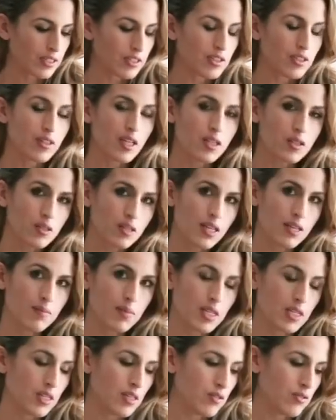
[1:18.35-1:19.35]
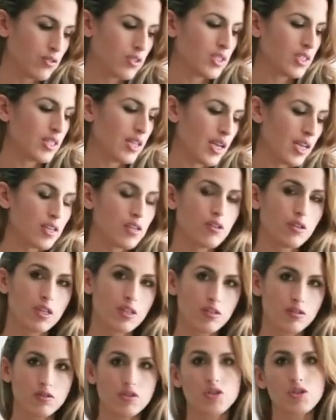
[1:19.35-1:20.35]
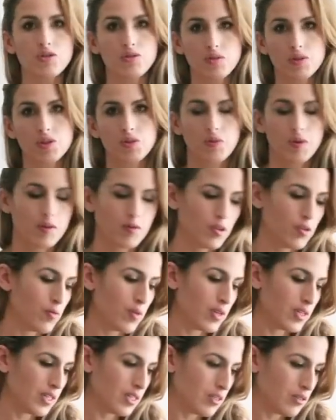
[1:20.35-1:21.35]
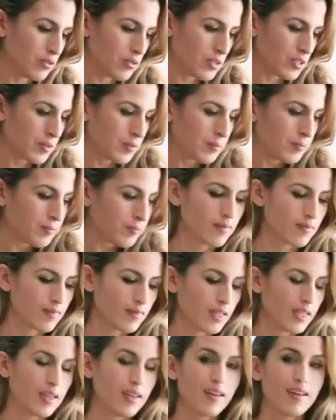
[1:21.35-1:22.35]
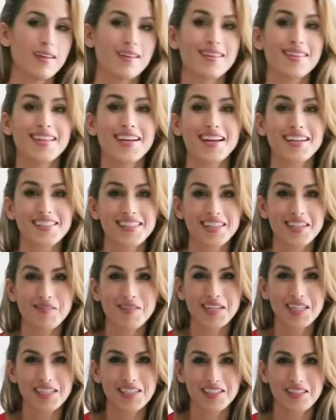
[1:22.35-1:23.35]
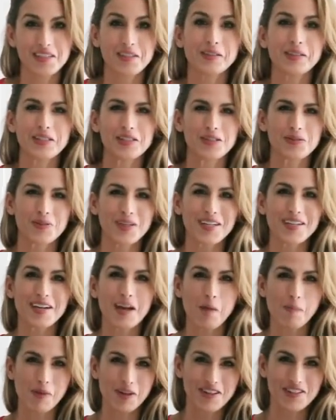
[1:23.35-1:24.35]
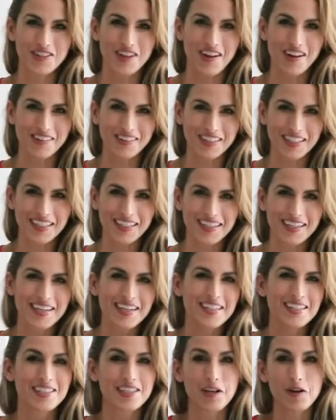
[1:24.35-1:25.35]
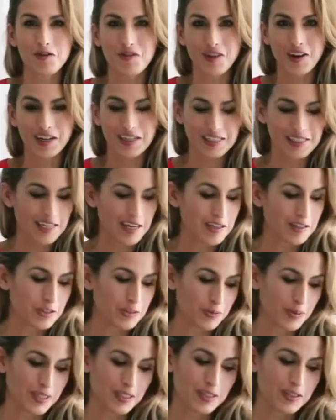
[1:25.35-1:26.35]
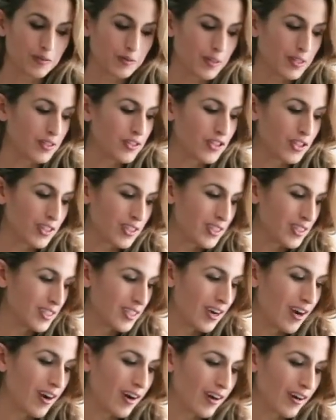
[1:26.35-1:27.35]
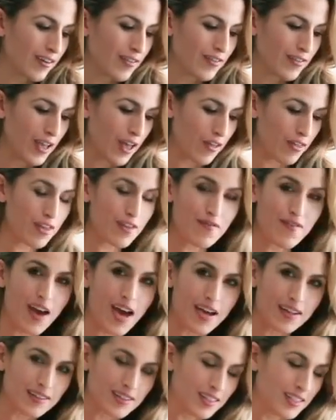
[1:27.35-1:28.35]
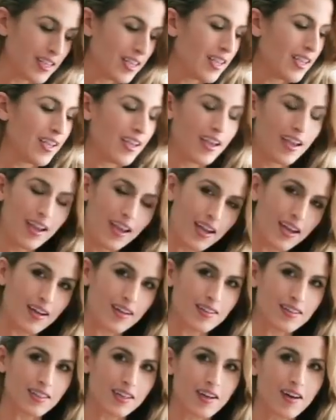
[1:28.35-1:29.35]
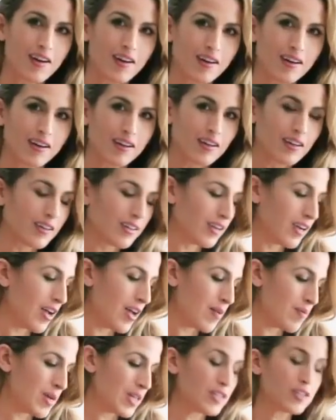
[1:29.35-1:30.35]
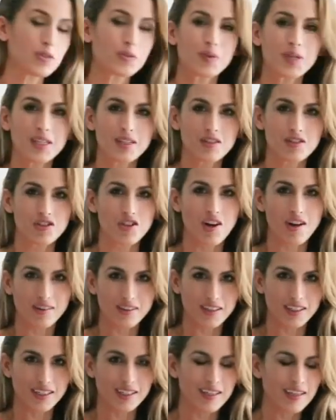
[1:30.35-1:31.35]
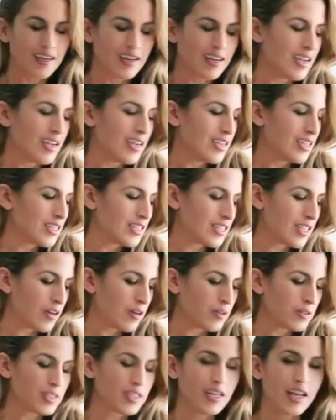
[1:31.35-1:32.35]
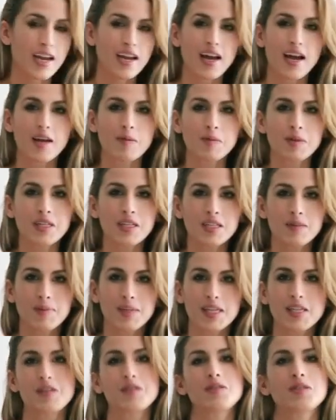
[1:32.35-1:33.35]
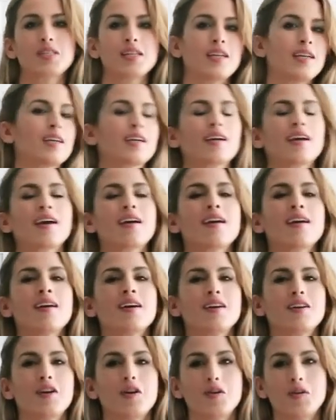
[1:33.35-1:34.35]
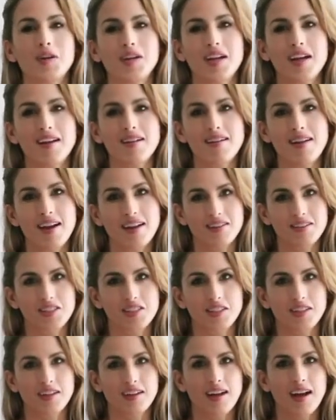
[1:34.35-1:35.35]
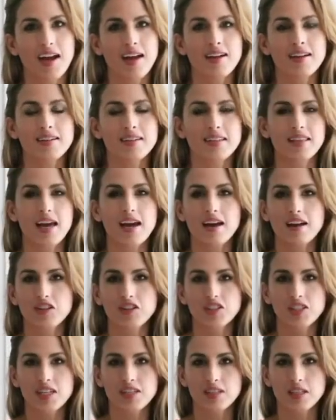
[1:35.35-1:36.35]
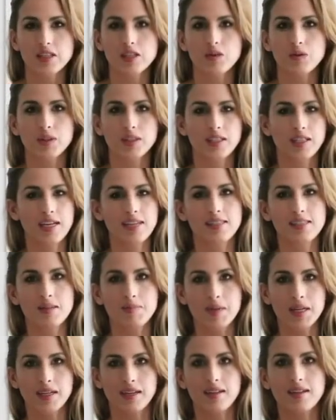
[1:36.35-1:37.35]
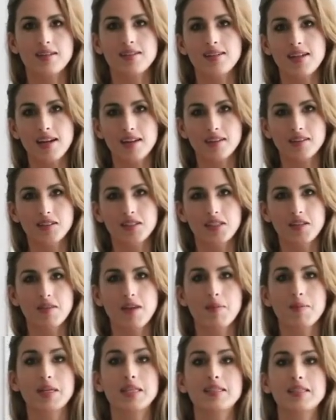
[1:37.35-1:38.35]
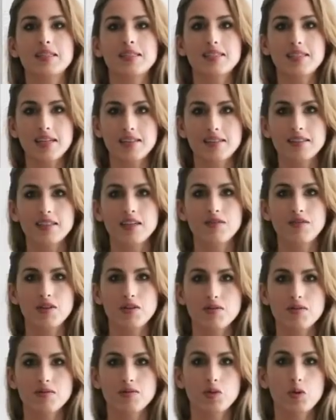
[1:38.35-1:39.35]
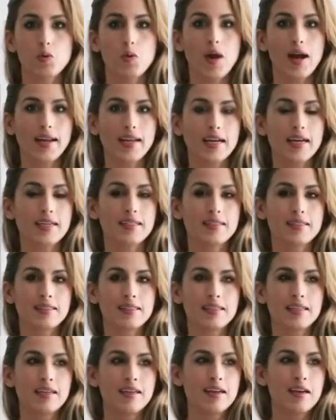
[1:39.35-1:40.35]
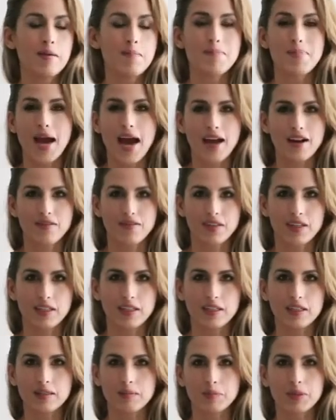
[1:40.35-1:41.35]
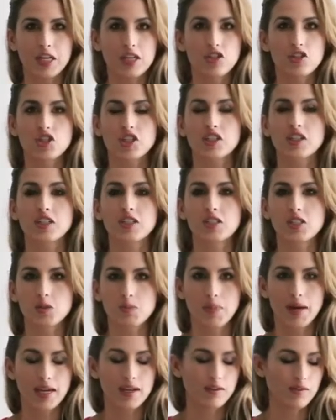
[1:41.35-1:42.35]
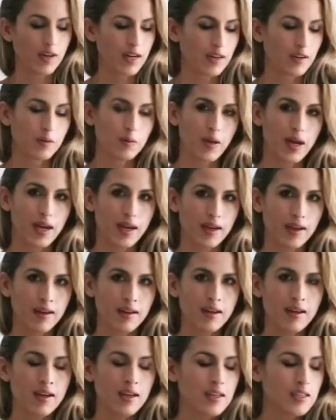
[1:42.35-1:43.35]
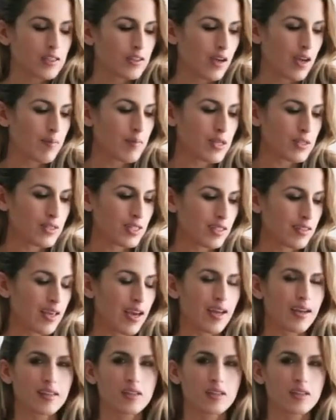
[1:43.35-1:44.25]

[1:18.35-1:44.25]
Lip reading: So that's what I'm going to use today. You can choose which one you want to use. The next thing we need to do is sweeten up our chocolate. So far it's unsweetened with just our healthy fats and our unsweetened chocolate. So today I'm going to be using coconut nectar, and that actually has a lower glycemic index, so that means it doesn't give you quite as bad of a blood sugar spike right away. So I'm using that.